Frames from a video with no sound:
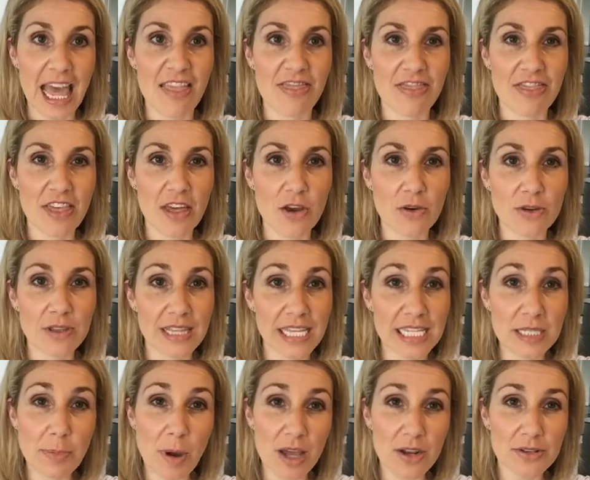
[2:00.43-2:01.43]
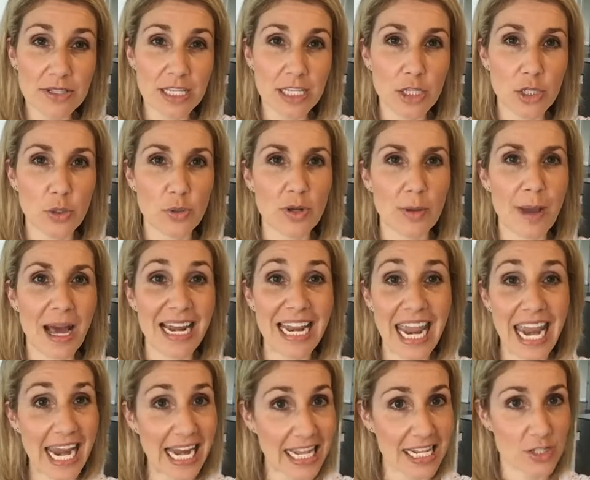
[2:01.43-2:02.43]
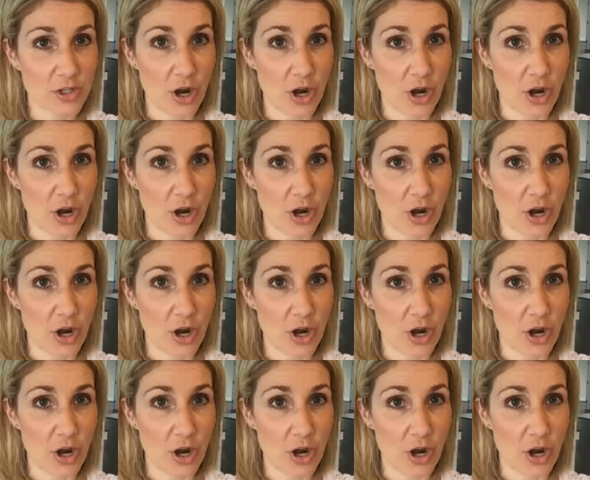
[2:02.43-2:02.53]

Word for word: and th these bottles include about 80